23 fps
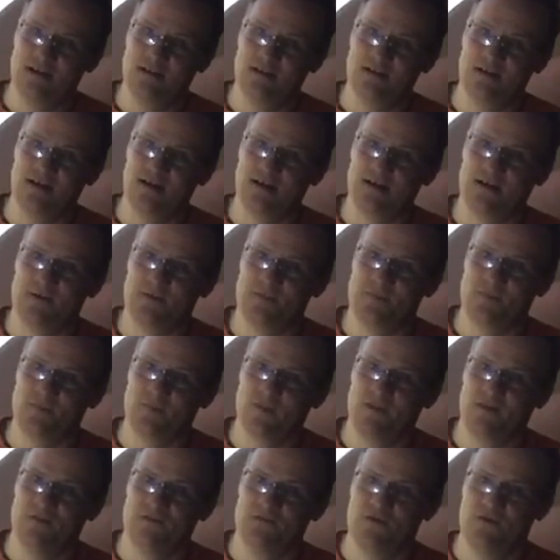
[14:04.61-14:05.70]
Like
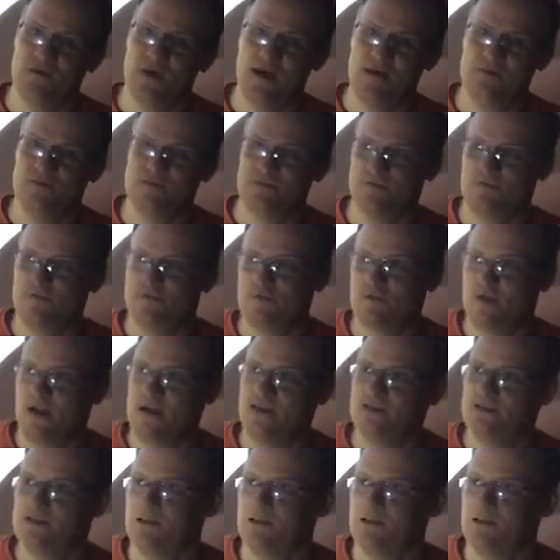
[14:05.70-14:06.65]
if you have some friends